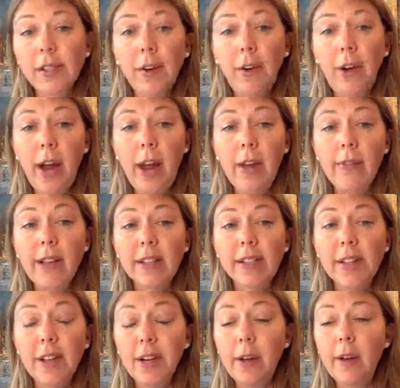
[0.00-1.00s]
Okay. And
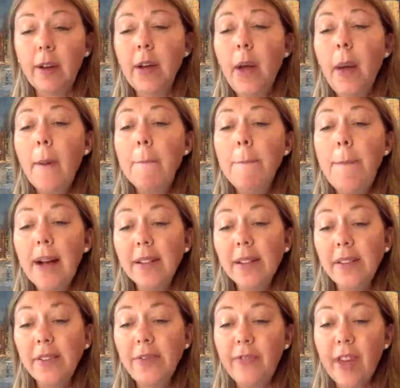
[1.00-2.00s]
that's going to
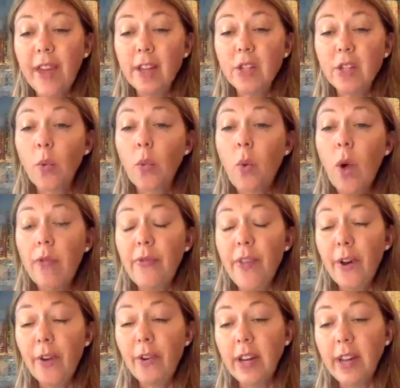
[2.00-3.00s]
best fit what
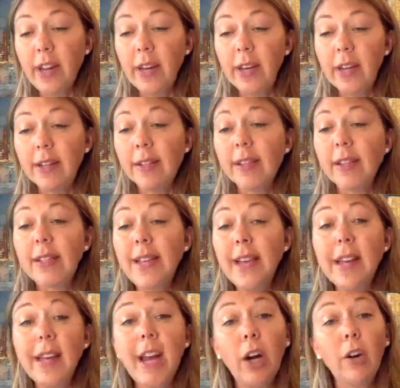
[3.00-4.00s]
their need is and
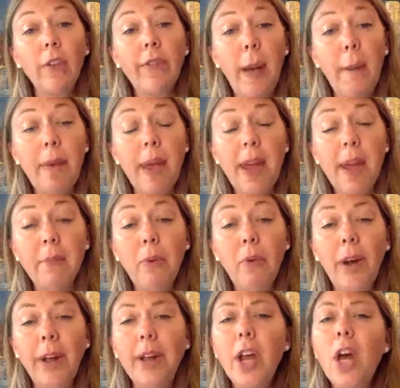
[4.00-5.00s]
take care of that pain
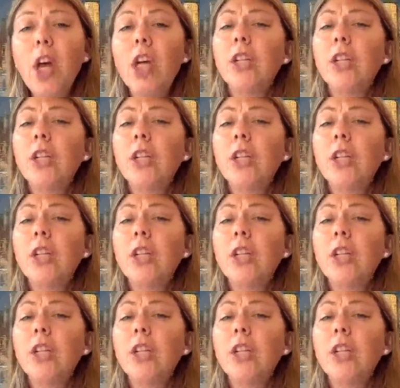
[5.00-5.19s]
point.